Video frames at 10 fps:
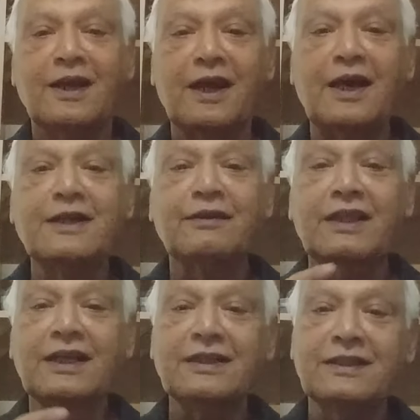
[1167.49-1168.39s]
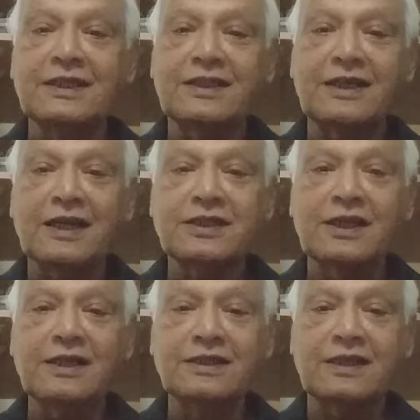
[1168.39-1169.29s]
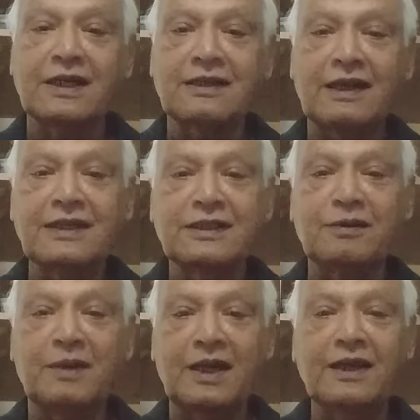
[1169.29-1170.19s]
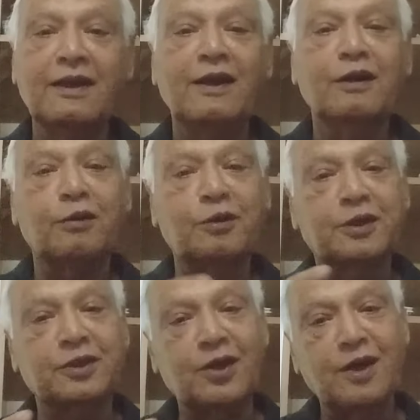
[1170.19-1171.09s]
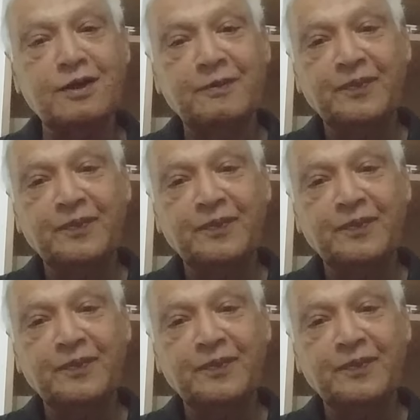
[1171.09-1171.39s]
and this reaction is catalyzed by glutathione